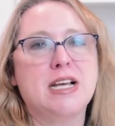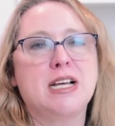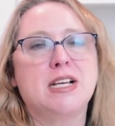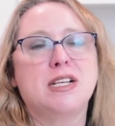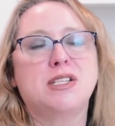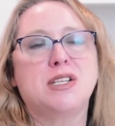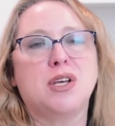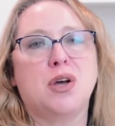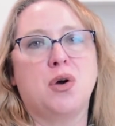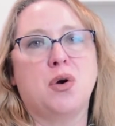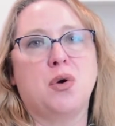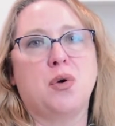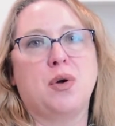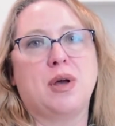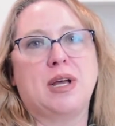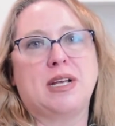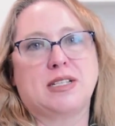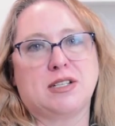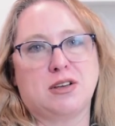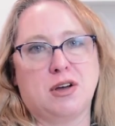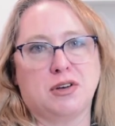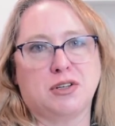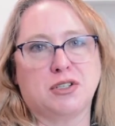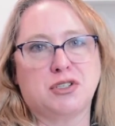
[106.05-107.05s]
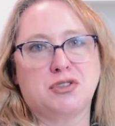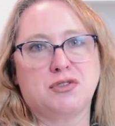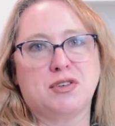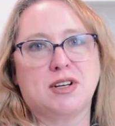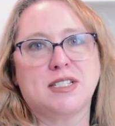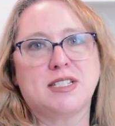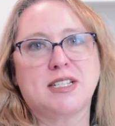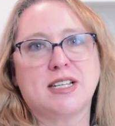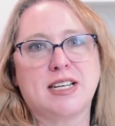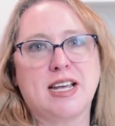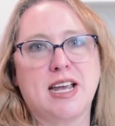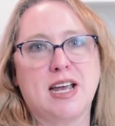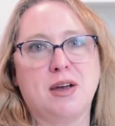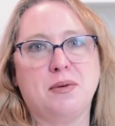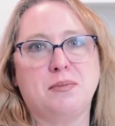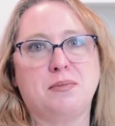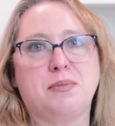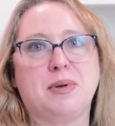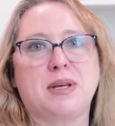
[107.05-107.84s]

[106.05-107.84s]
So it's called a trust account